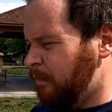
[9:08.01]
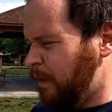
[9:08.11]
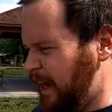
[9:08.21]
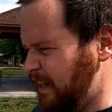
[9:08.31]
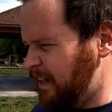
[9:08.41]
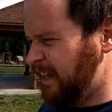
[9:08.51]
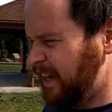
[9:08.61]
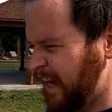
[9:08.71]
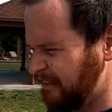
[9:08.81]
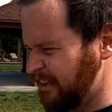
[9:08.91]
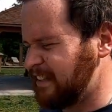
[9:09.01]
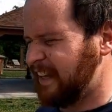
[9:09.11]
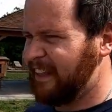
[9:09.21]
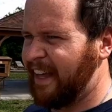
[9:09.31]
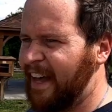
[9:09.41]
But having
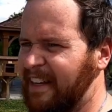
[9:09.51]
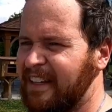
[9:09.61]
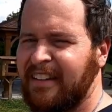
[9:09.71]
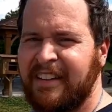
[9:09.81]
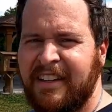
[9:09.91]
said that,